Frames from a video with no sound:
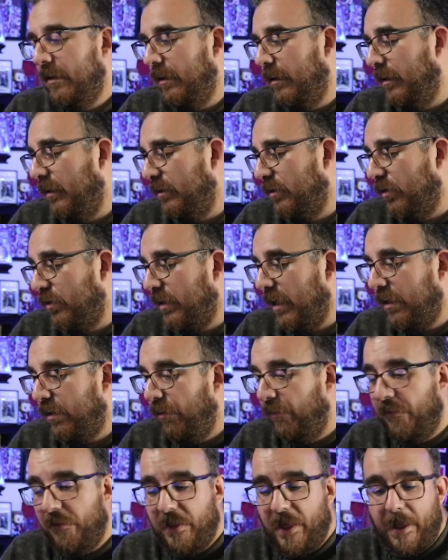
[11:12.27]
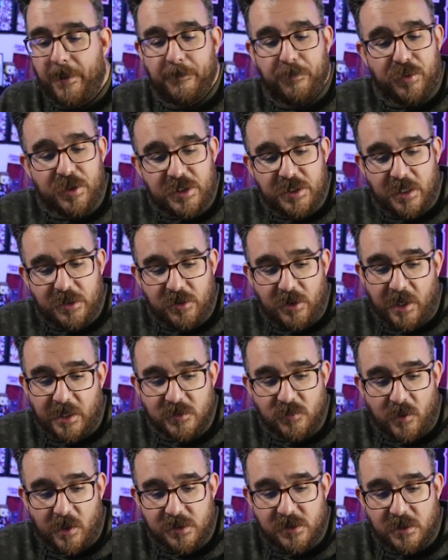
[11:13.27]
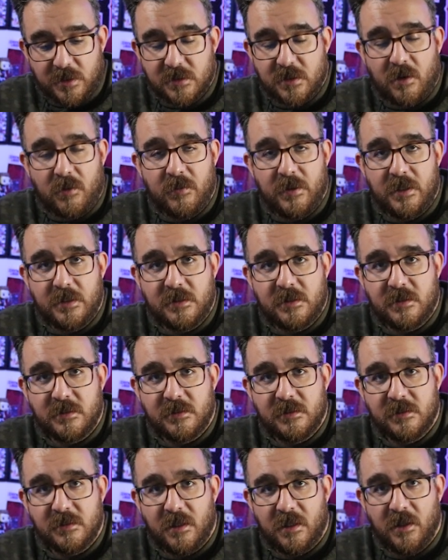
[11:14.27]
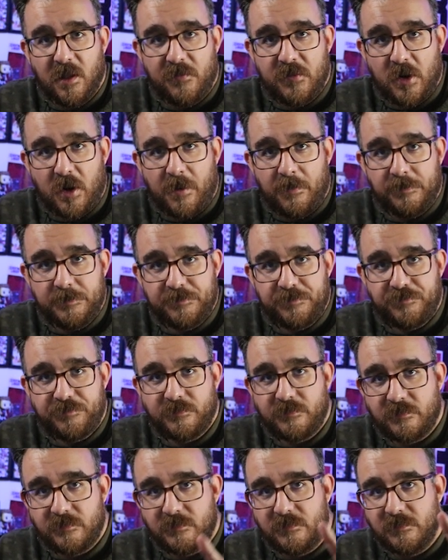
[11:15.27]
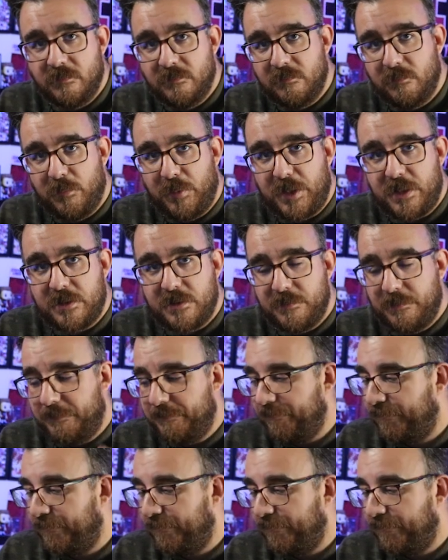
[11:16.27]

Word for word: Uh, so stay tuned for that. Appreciate you guys watching as always. I love y'all. Peace.